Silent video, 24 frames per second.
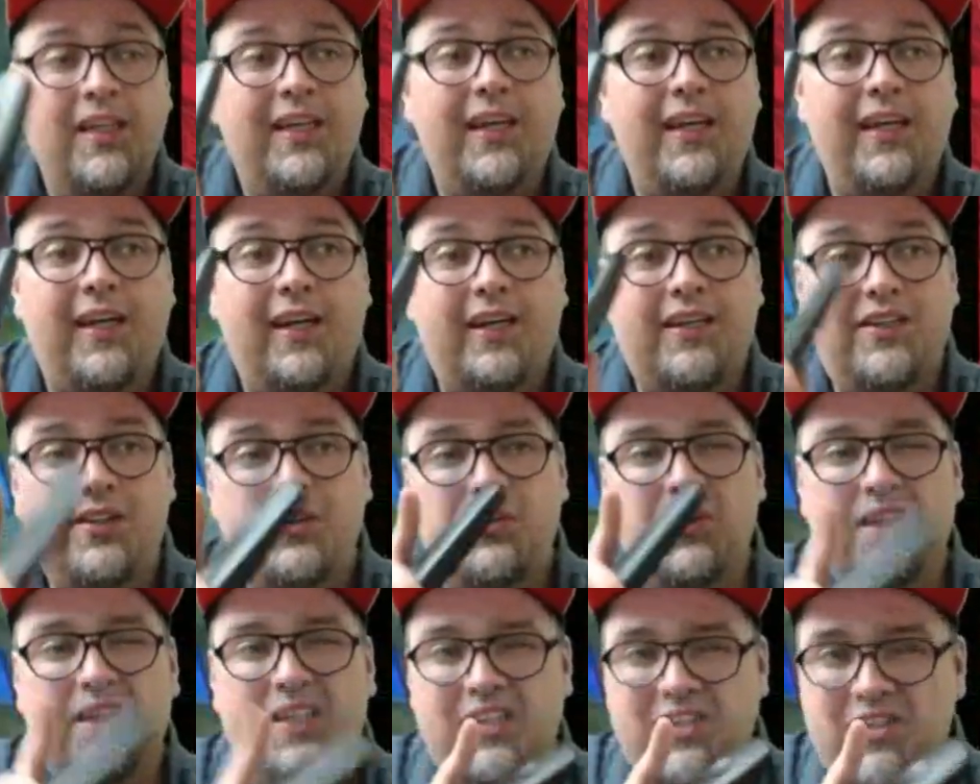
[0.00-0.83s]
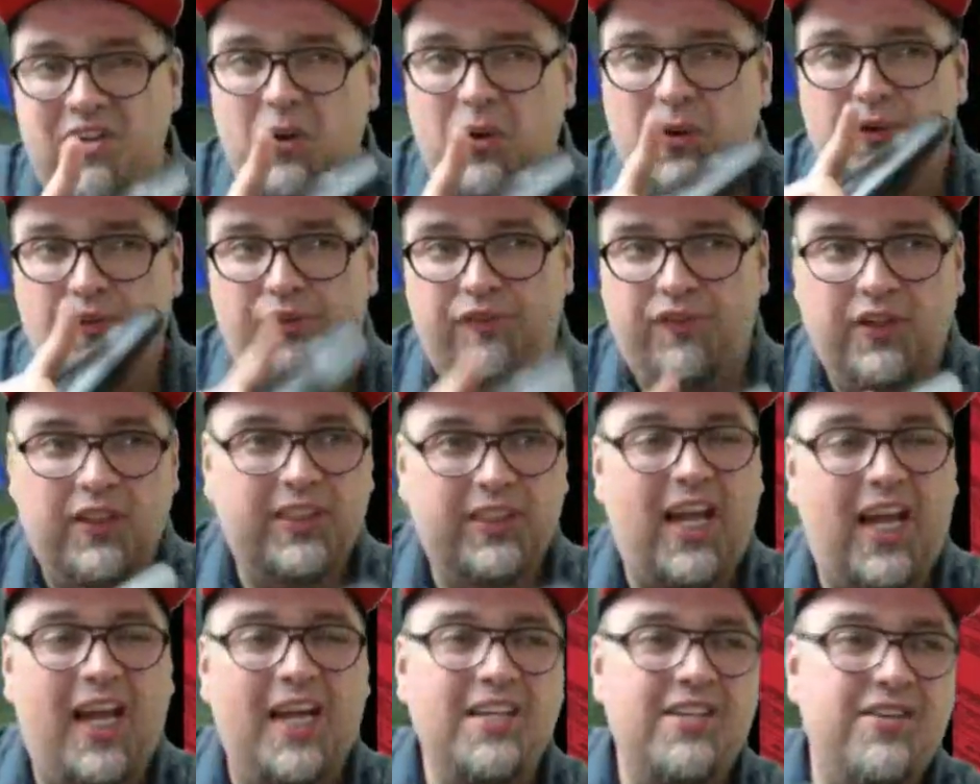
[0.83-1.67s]
and I do wanna note
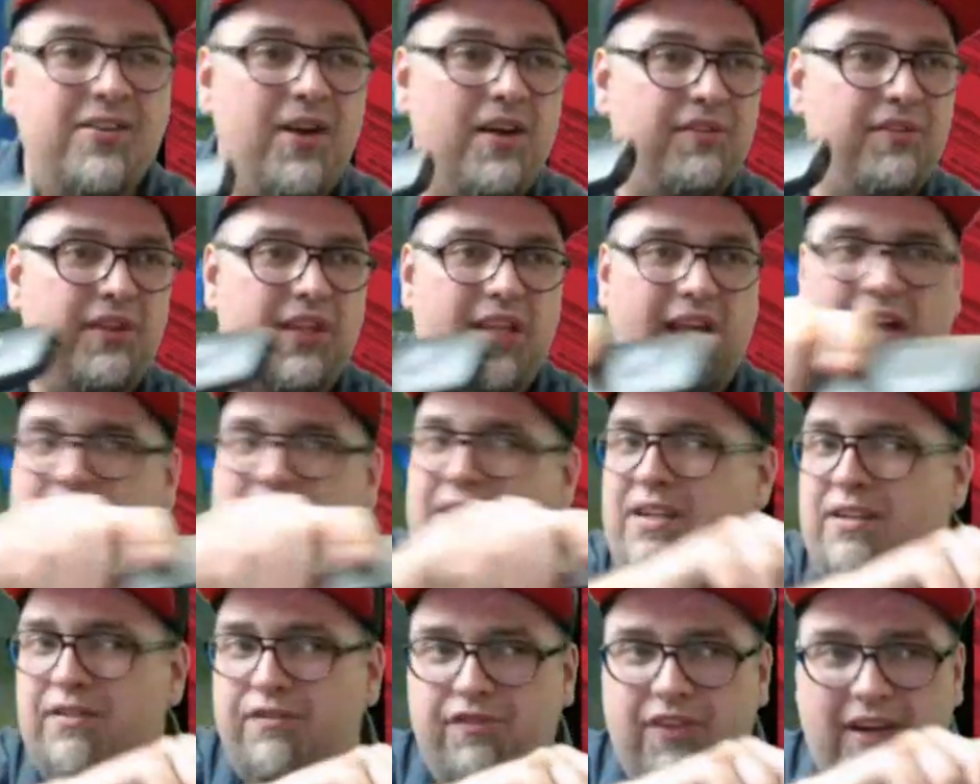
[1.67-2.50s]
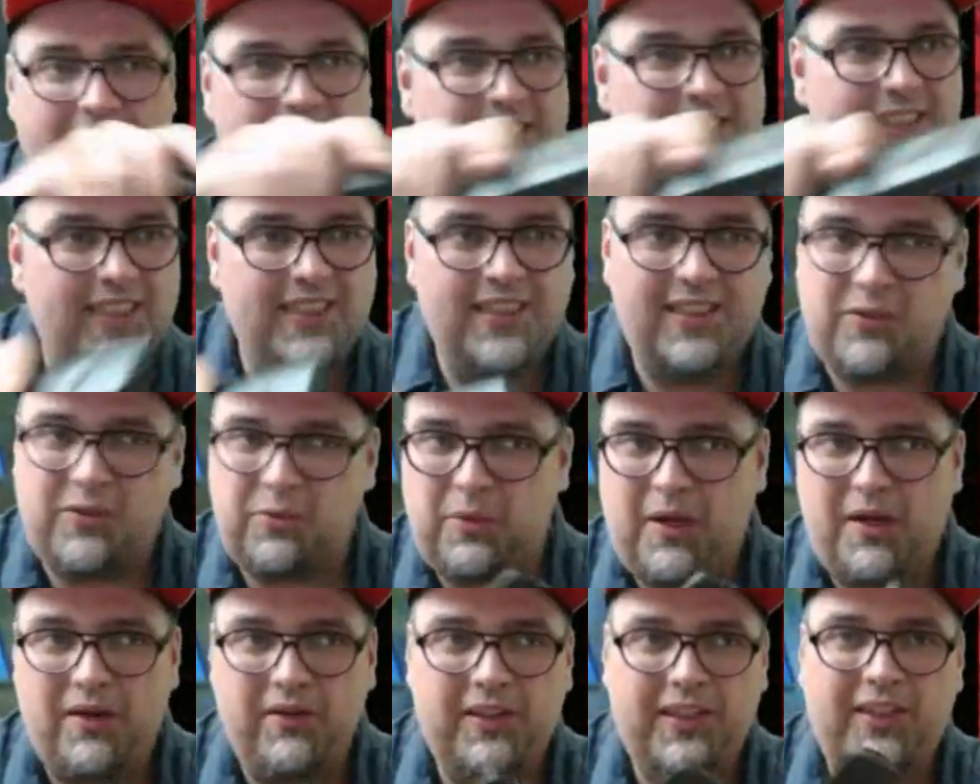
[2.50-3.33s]
first, I do have a lot of devices
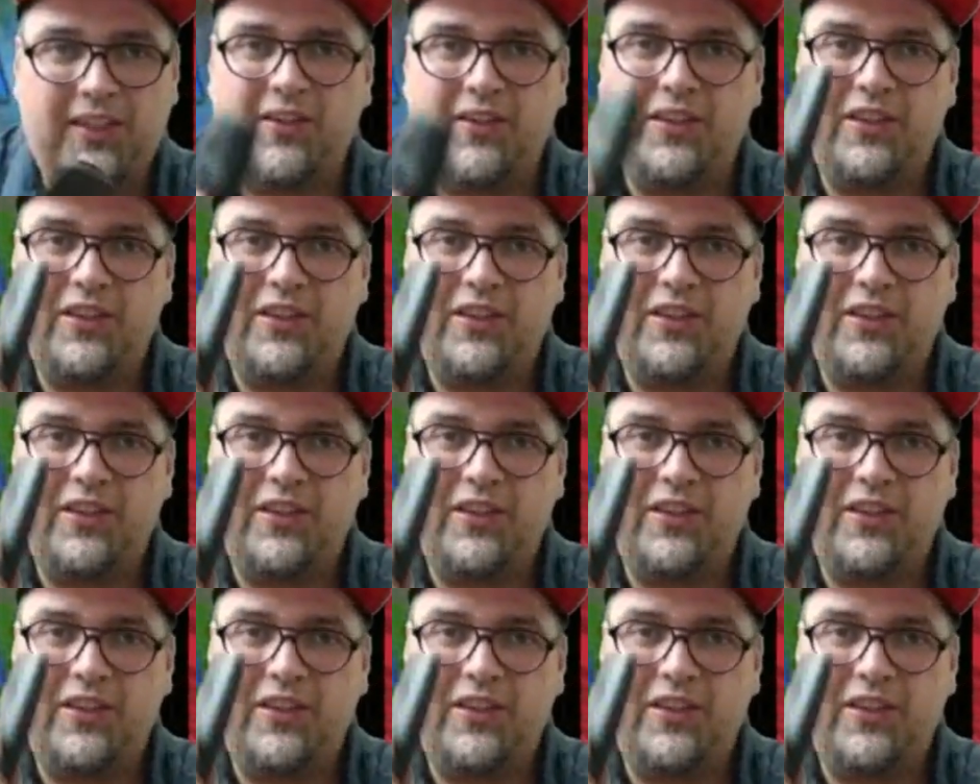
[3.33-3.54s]
around here,